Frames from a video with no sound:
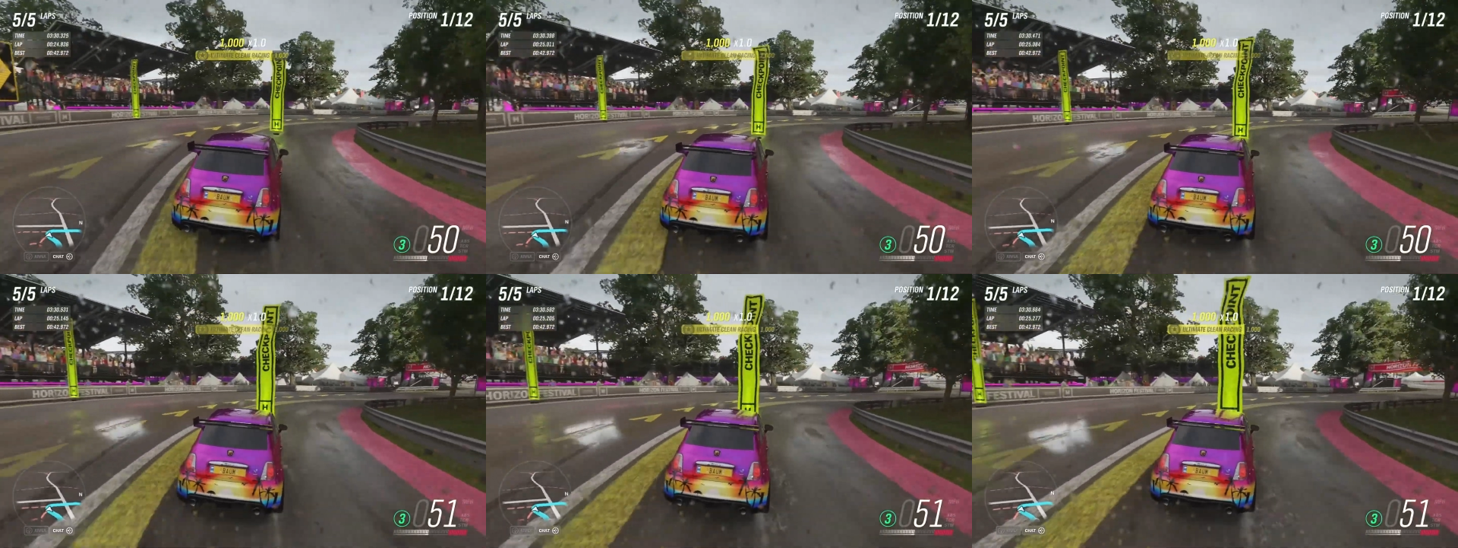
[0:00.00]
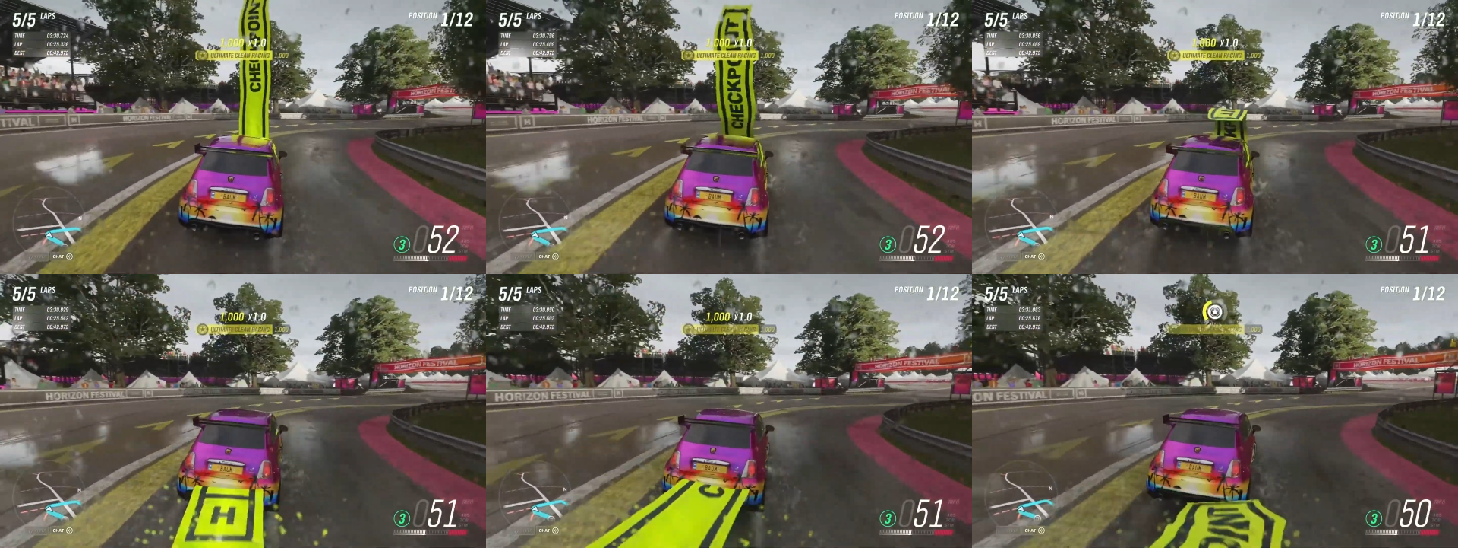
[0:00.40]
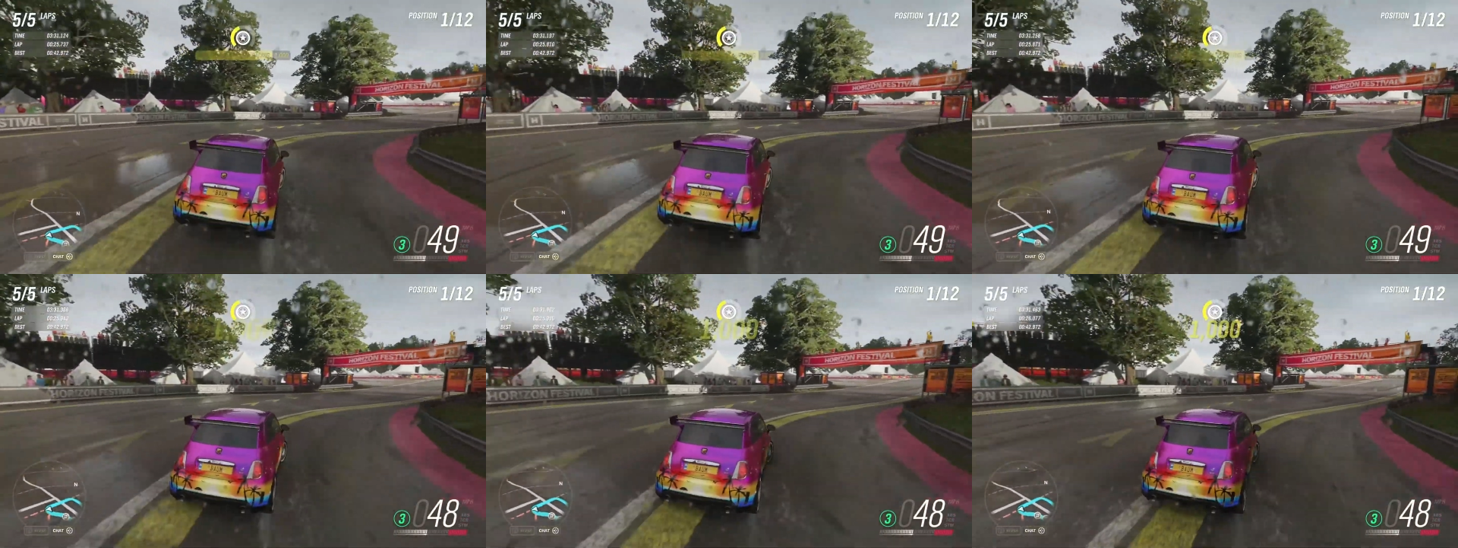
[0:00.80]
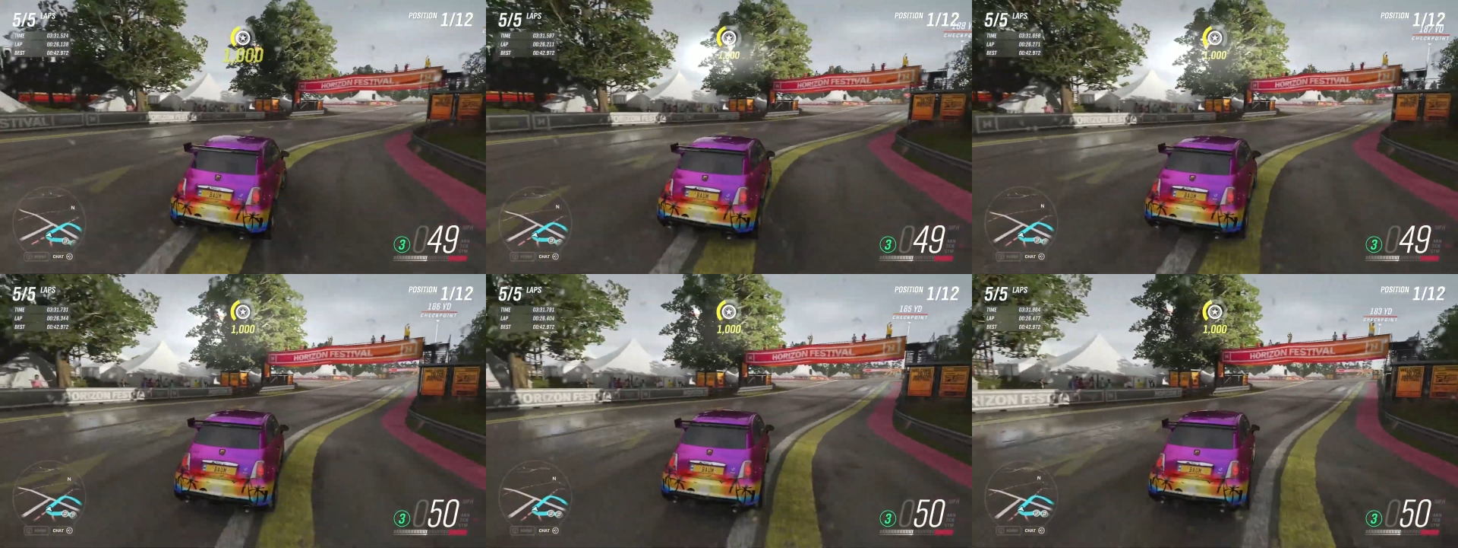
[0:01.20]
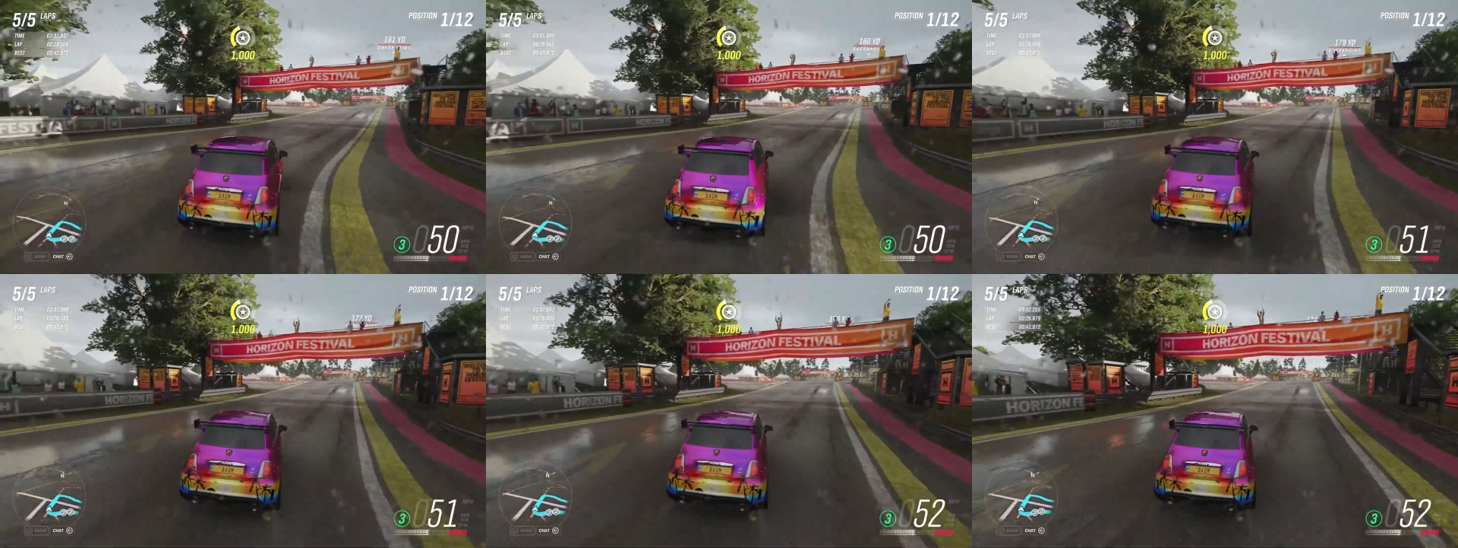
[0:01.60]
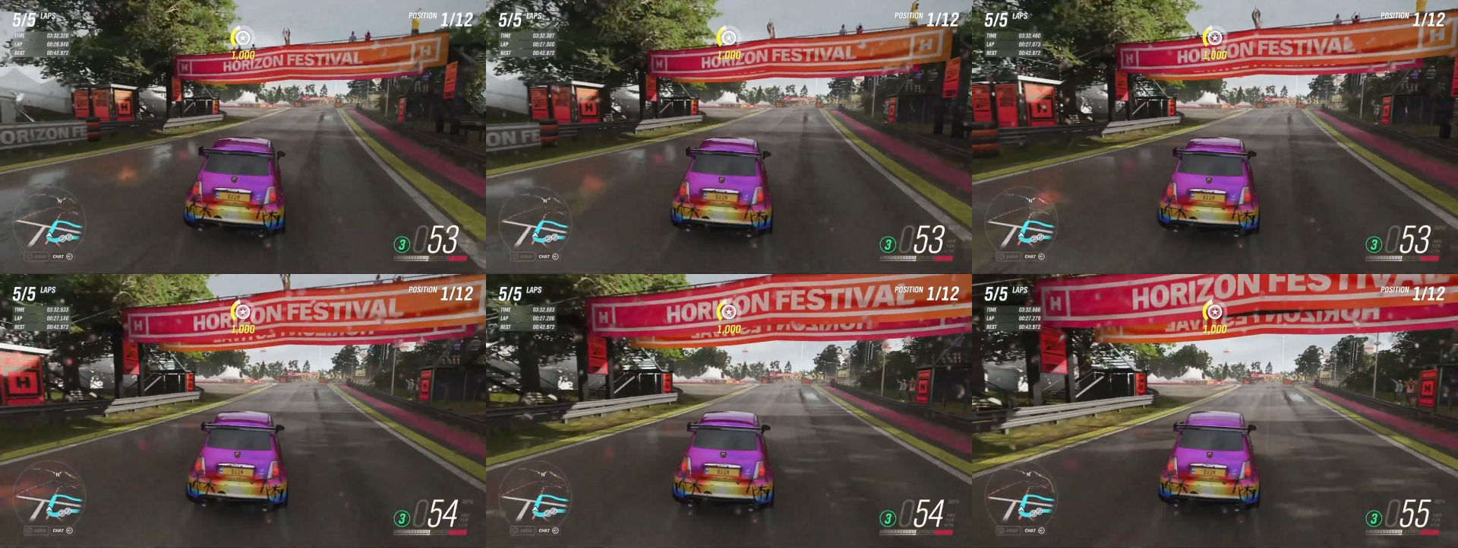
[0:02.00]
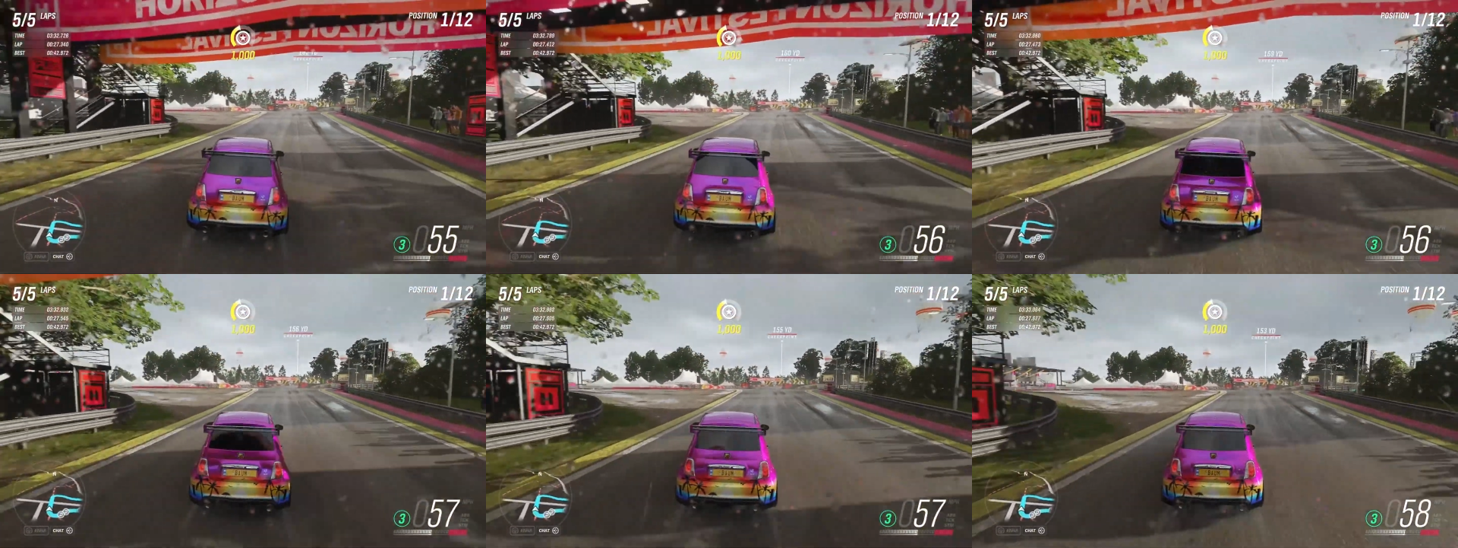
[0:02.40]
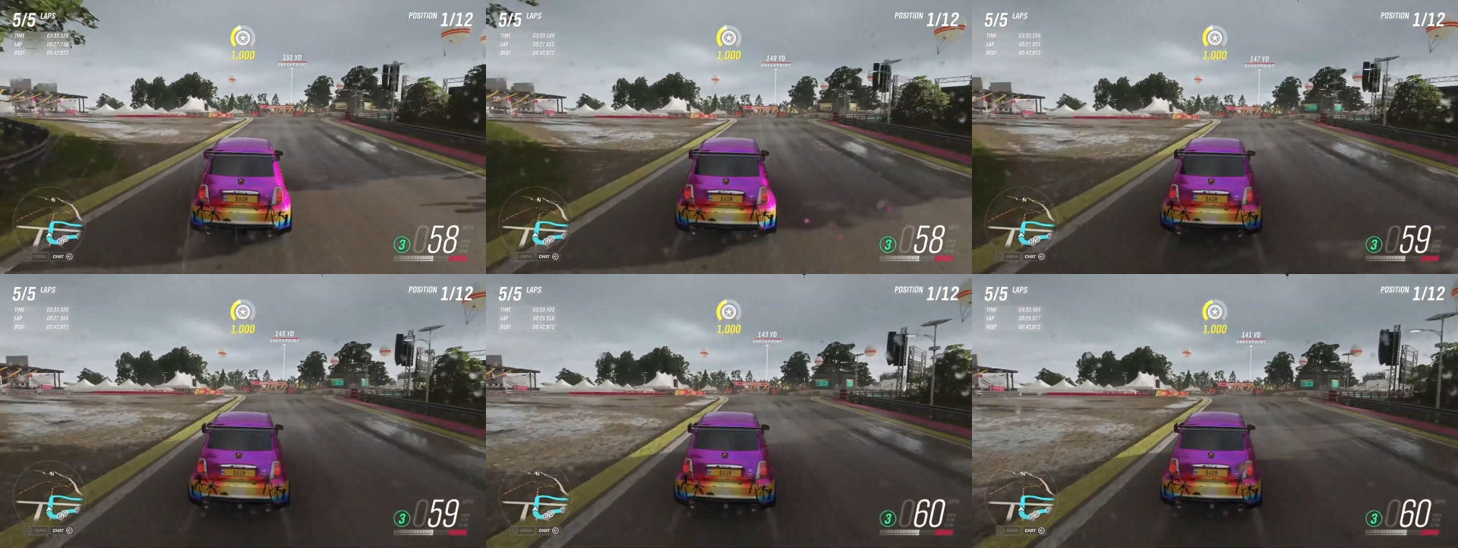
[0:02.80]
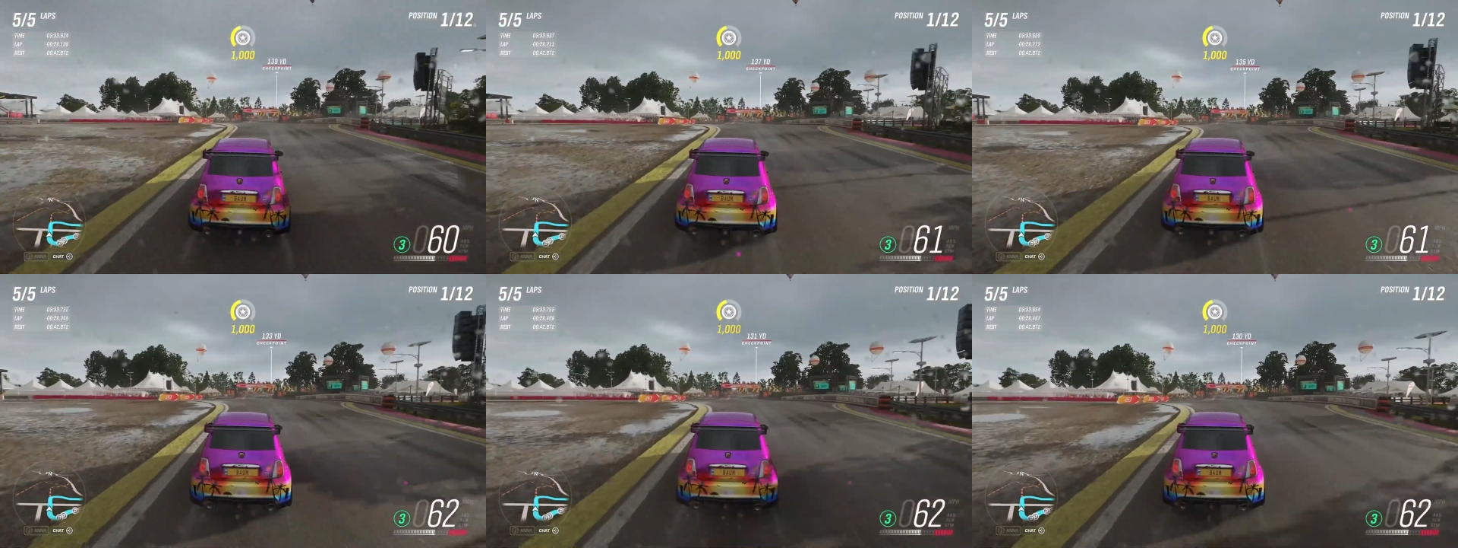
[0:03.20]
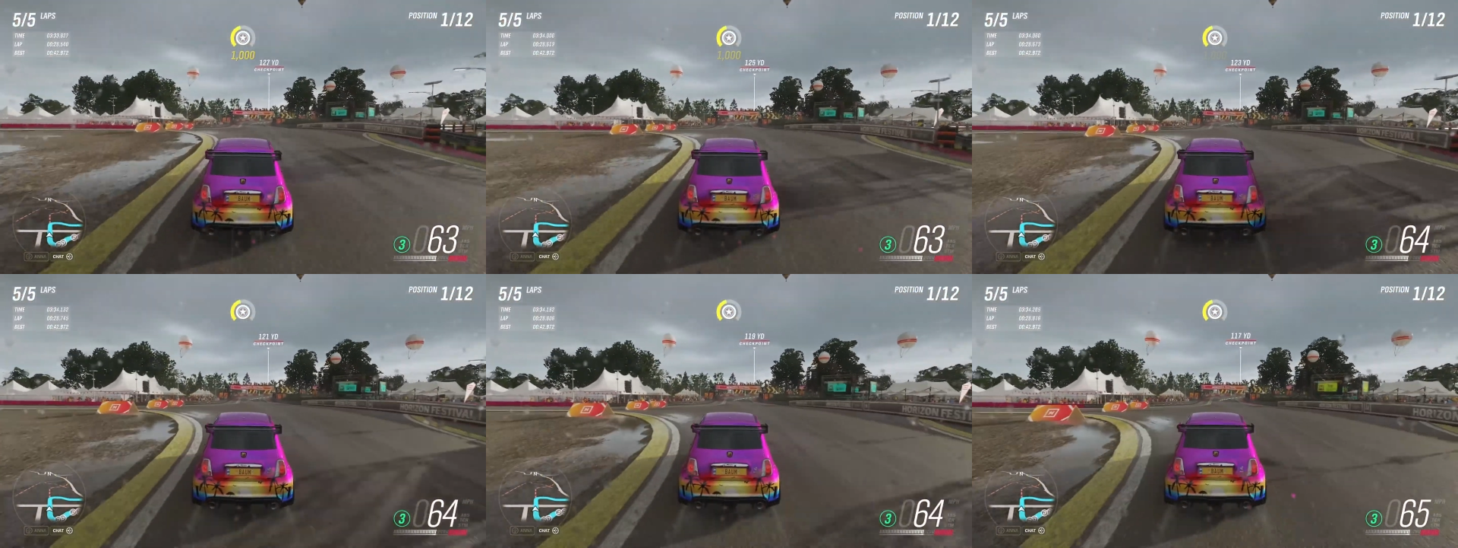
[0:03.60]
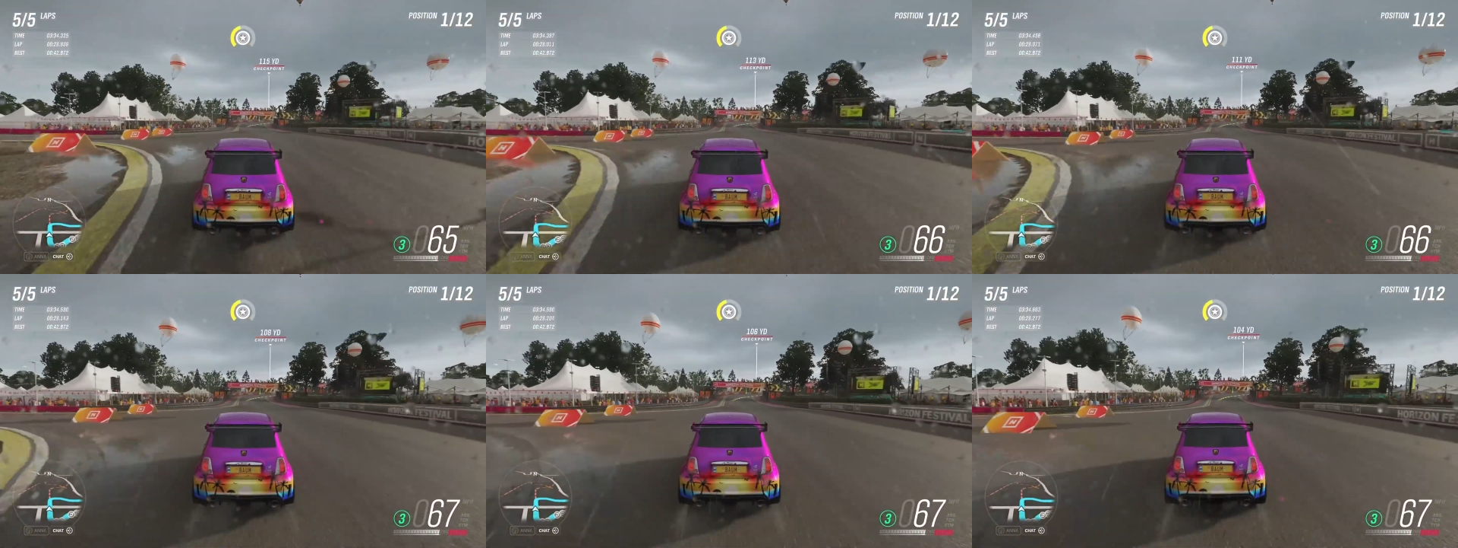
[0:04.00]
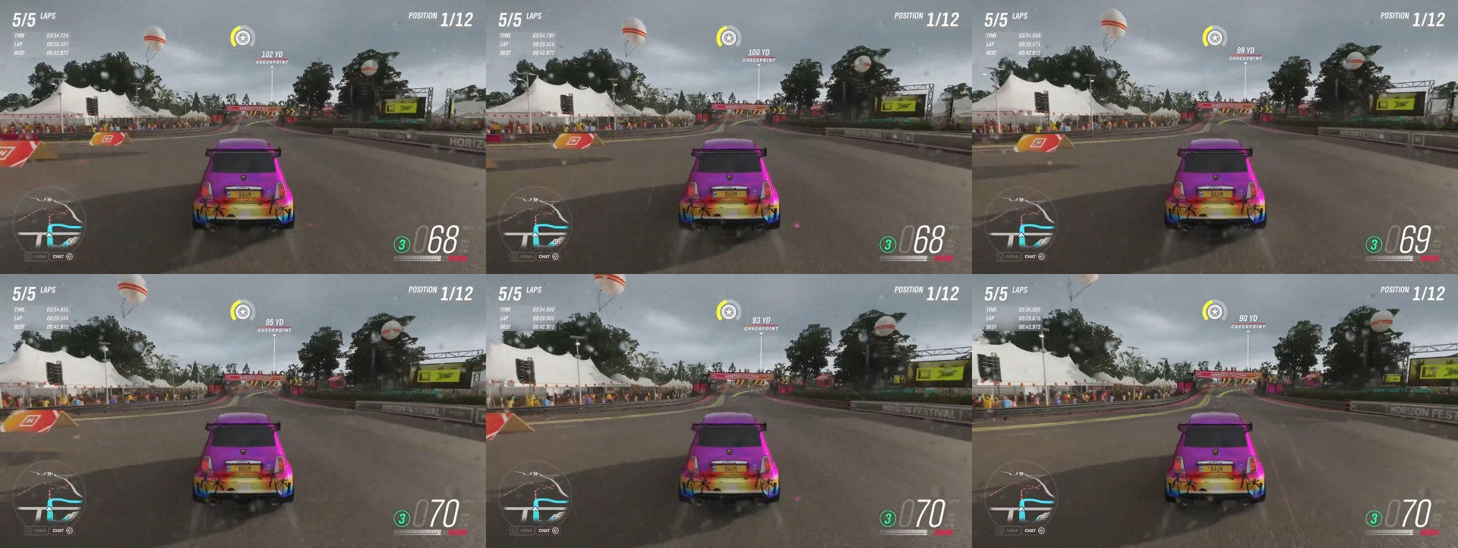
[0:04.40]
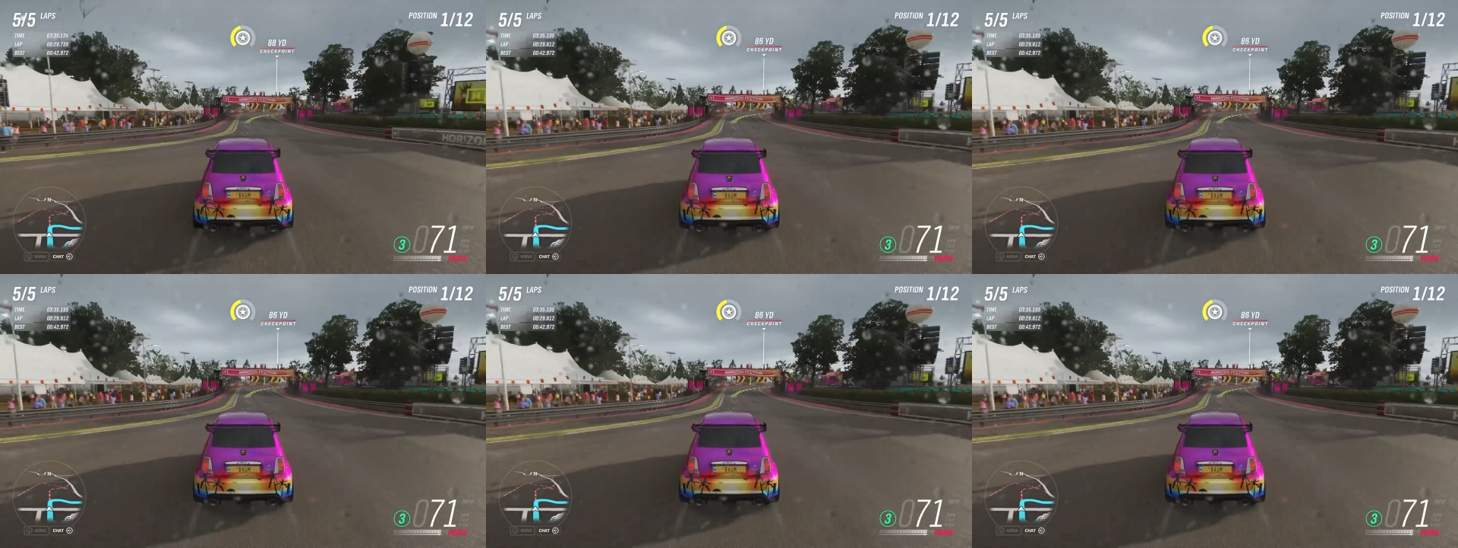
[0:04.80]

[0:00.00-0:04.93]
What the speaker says: (no speaker visible)